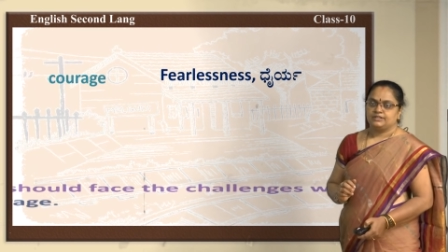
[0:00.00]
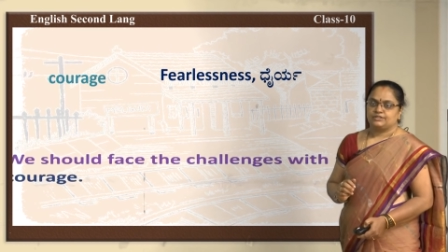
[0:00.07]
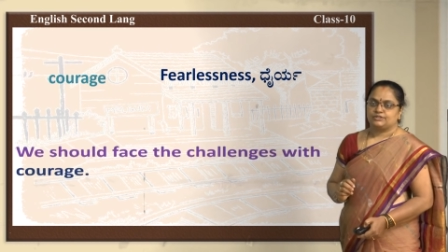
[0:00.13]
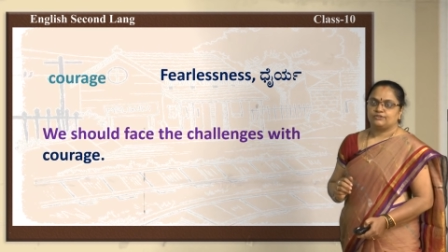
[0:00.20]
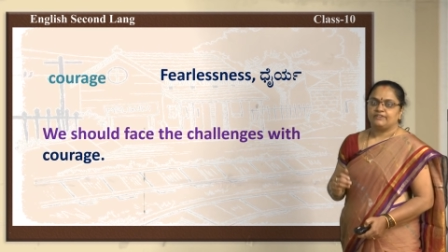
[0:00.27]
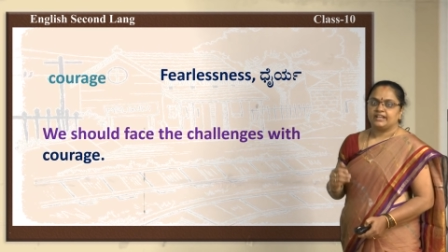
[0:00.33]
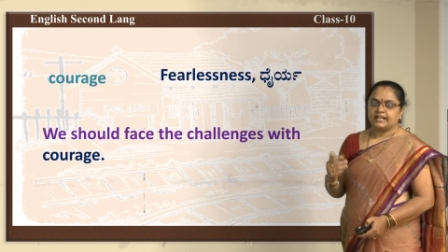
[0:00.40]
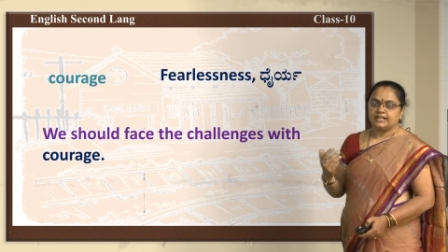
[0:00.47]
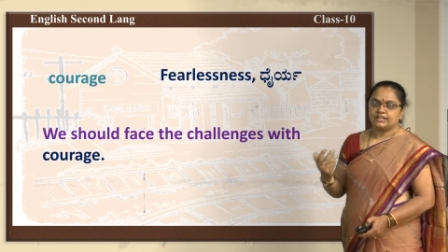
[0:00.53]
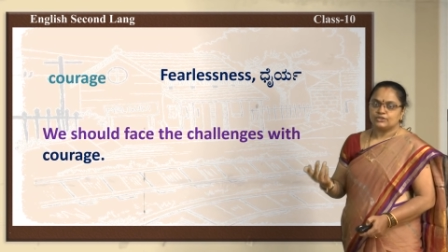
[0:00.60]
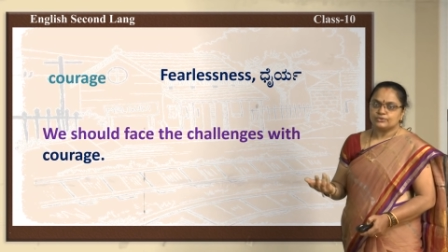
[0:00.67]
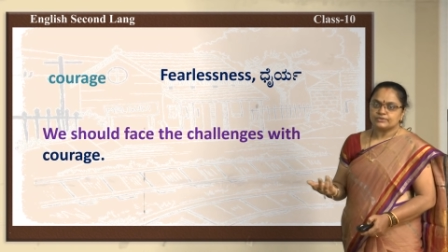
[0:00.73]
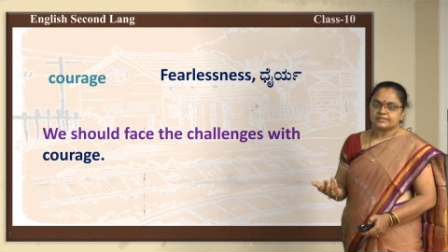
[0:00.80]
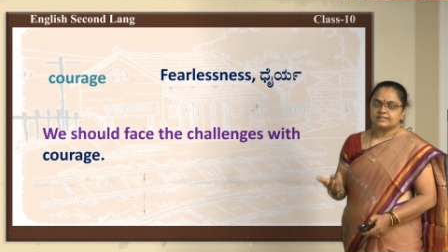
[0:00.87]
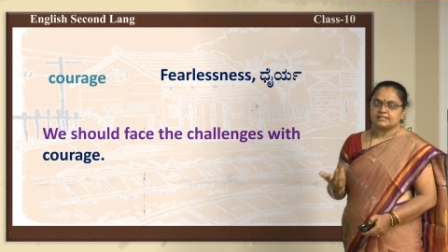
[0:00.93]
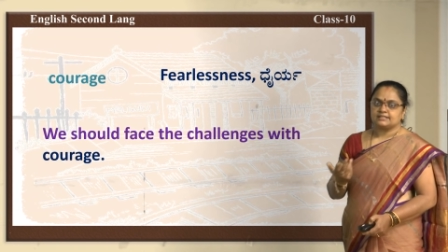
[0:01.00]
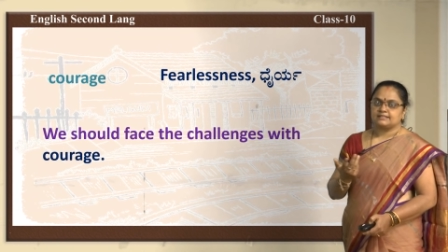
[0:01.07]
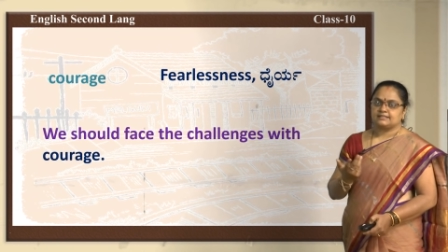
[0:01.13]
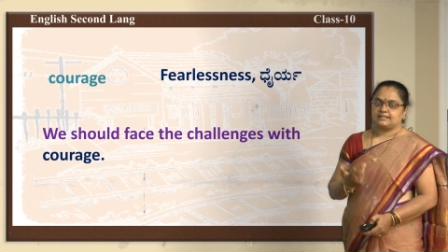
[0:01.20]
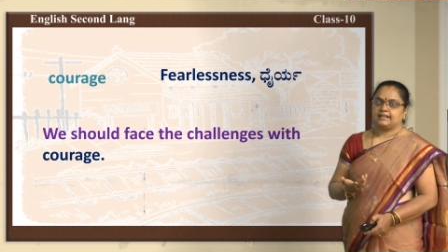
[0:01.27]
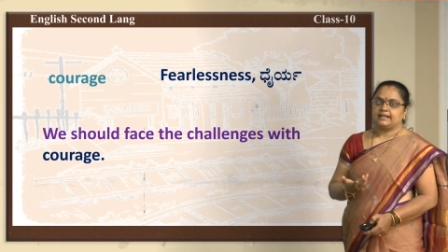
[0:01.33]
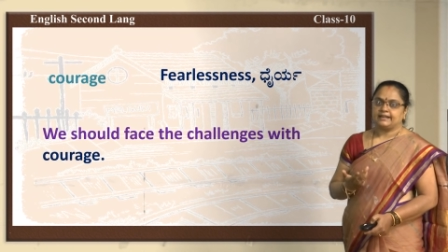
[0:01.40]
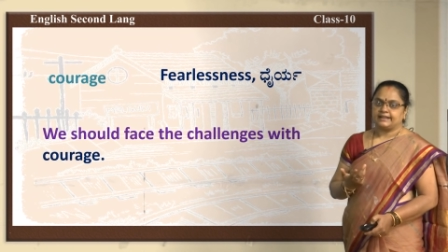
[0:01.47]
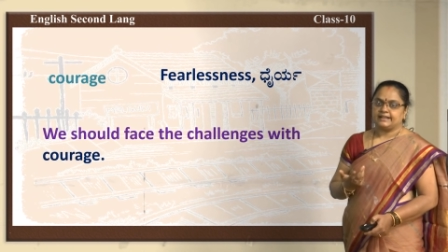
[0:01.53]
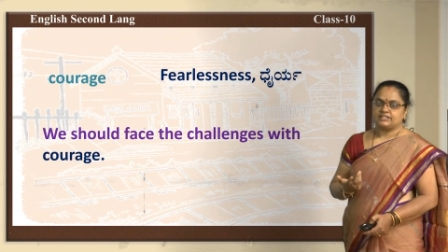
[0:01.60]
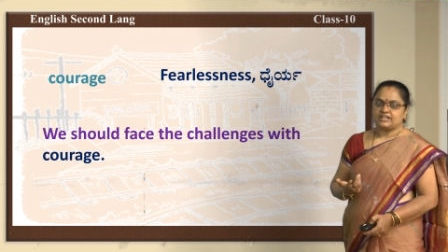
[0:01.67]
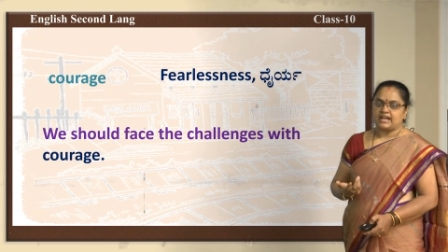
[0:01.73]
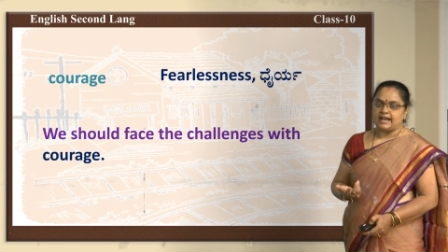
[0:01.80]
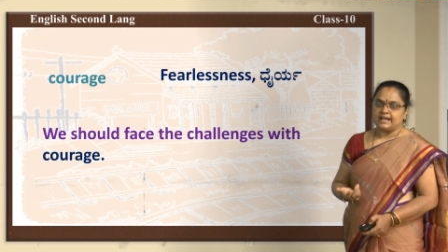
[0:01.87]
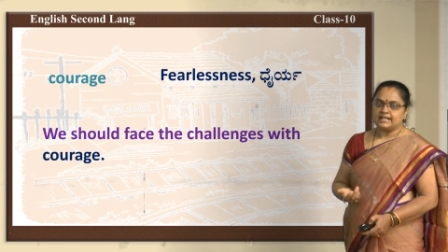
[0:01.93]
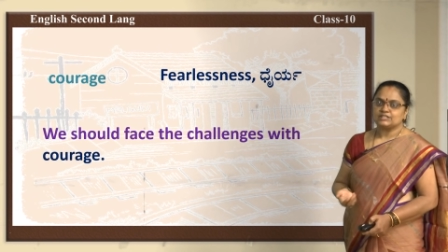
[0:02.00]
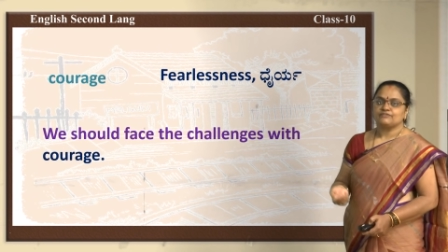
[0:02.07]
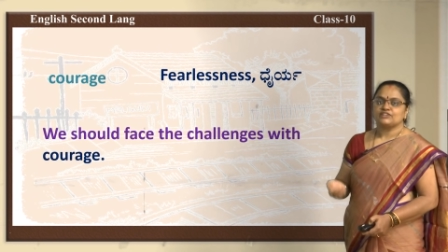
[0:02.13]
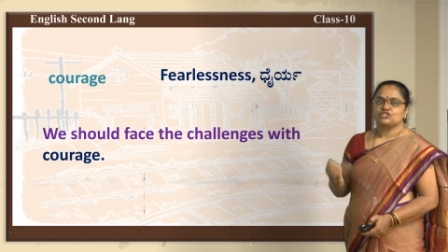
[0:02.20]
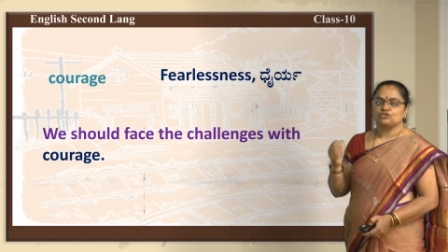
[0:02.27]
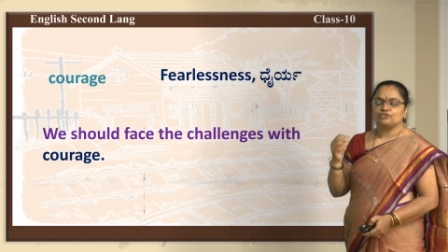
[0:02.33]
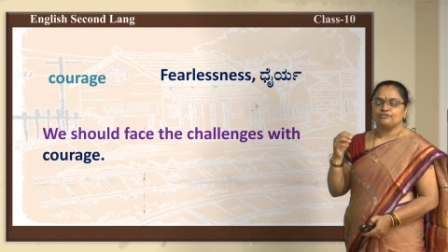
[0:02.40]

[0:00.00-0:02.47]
So, we can use this courage as we should